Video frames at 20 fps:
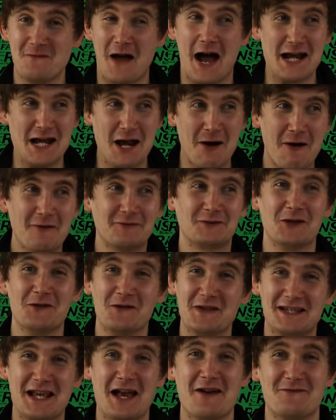I know I've done
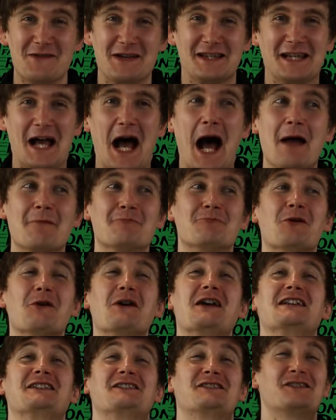this every time, but
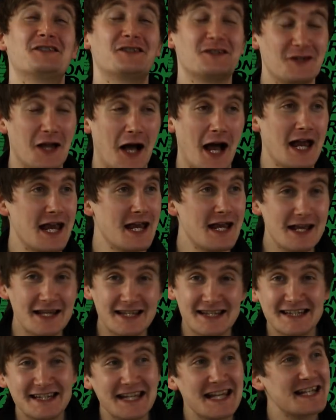it's like
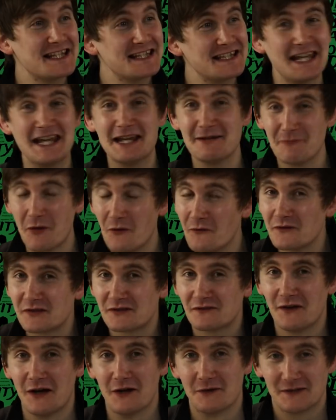16
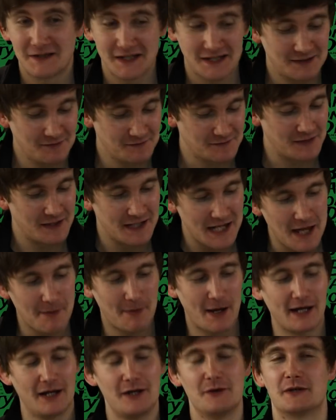months, folks. 16 months.
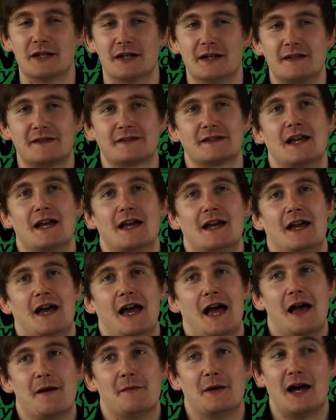Nearby Lucas,
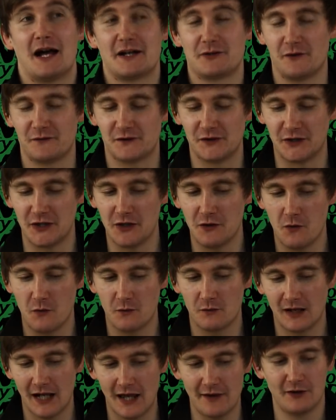as you often do,
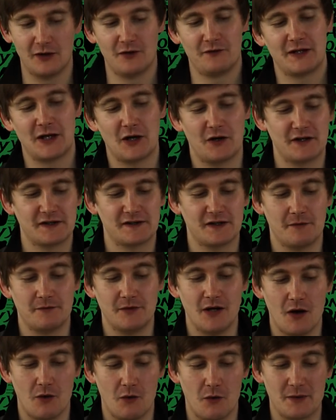let the lovely audience
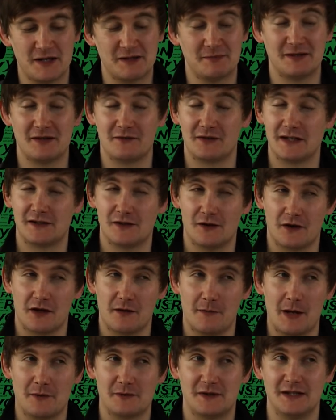know what we're specifically
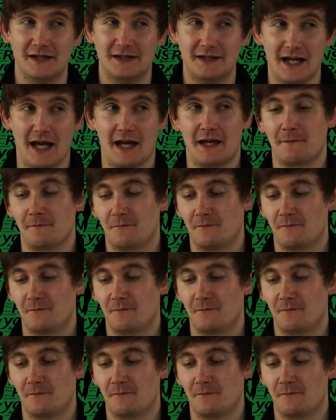talking about today.